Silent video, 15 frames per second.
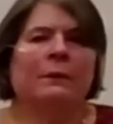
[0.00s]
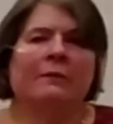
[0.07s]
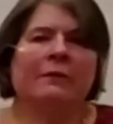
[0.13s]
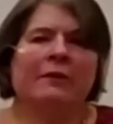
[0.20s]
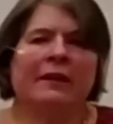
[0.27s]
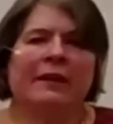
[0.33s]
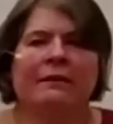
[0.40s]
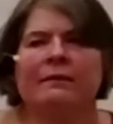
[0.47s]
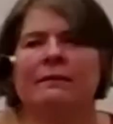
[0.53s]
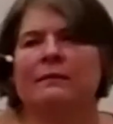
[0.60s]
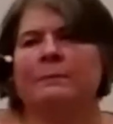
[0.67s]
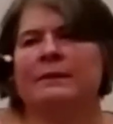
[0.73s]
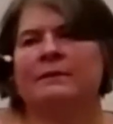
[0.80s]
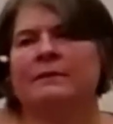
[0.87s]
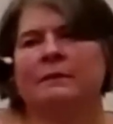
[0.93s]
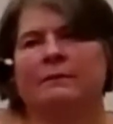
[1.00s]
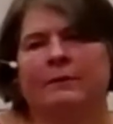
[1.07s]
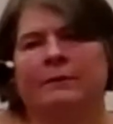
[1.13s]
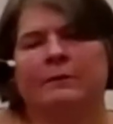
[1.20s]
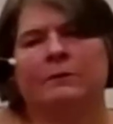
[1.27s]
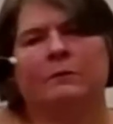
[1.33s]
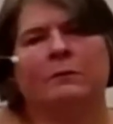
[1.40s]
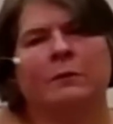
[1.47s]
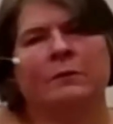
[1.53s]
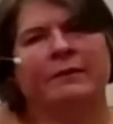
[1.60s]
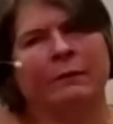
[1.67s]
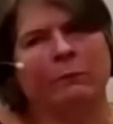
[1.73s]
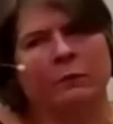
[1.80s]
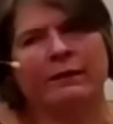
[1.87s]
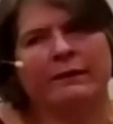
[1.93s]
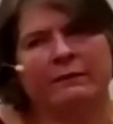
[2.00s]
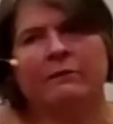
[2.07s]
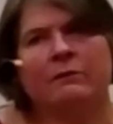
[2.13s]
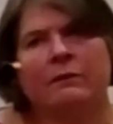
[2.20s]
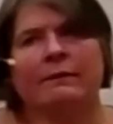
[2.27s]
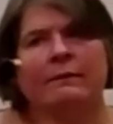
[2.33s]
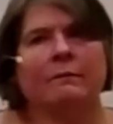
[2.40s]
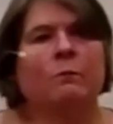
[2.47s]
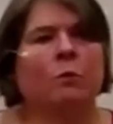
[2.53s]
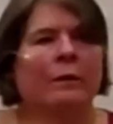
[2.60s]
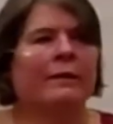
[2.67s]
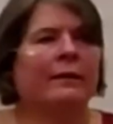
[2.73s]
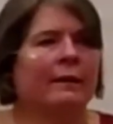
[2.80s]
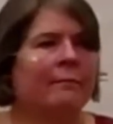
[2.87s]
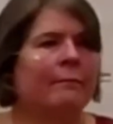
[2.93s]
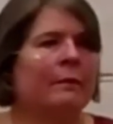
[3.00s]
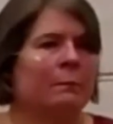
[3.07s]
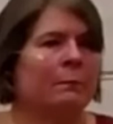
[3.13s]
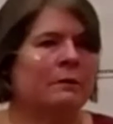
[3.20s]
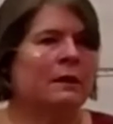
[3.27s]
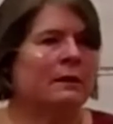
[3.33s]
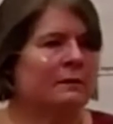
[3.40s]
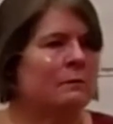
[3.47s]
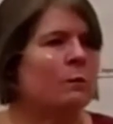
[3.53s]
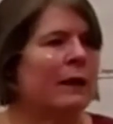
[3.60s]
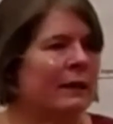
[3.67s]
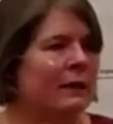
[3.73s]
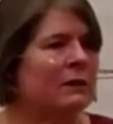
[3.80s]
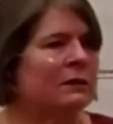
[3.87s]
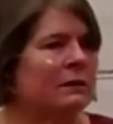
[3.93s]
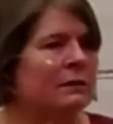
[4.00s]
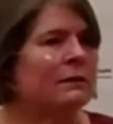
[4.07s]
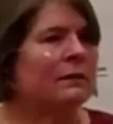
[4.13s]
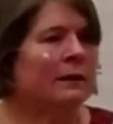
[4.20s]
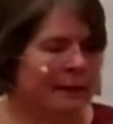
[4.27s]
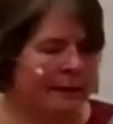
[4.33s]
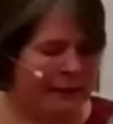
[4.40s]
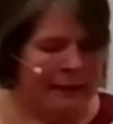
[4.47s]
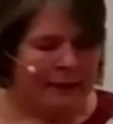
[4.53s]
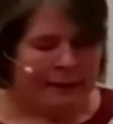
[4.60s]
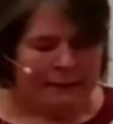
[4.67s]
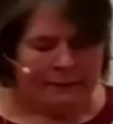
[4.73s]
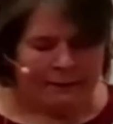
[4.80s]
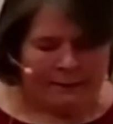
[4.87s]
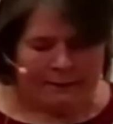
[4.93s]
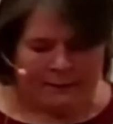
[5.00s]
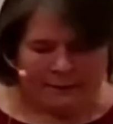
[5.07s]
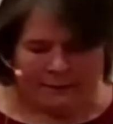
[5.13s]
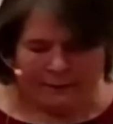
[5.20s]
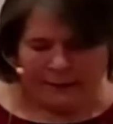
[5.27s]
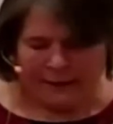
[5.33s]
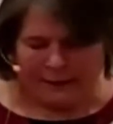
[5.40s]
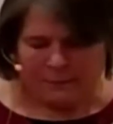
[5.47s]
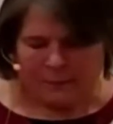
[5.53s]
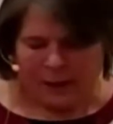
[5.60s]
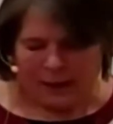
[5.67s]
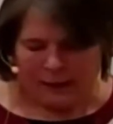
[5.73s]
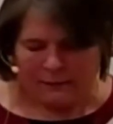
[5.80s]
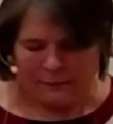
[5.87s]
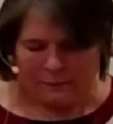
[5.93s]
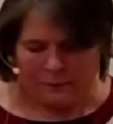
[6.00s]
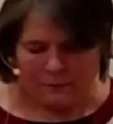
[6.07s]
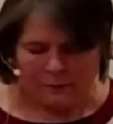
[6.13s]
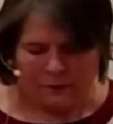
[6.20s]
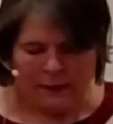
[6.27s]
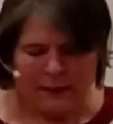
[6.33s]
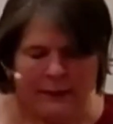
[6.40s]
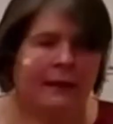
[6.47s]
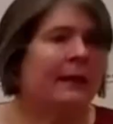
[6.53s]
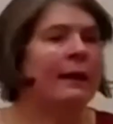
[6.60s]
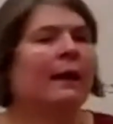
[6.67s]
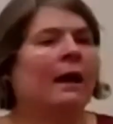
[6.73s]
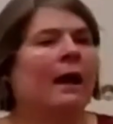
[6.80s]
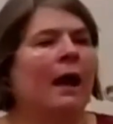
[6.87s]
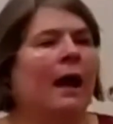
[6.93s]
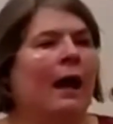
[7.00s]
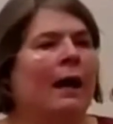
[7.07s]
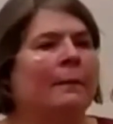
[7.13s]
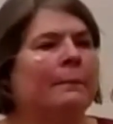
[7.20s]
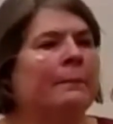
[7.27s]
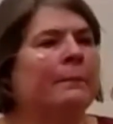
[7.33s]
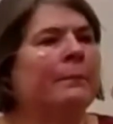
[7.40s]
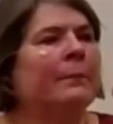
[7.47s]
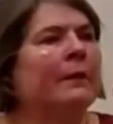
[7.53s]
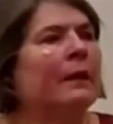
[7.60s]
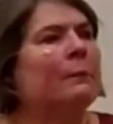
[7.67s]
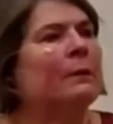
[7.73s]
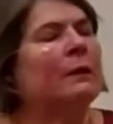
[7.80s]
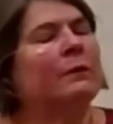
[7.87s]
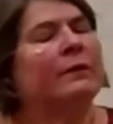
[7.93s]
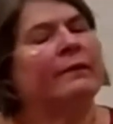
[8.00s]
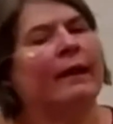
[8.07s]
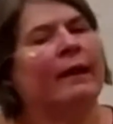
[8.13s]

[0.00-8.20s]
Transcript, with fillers: but if you take the Thomistic view, you say, well, it certainly is important to give people just wages to the extent that that's possible. Um, but I would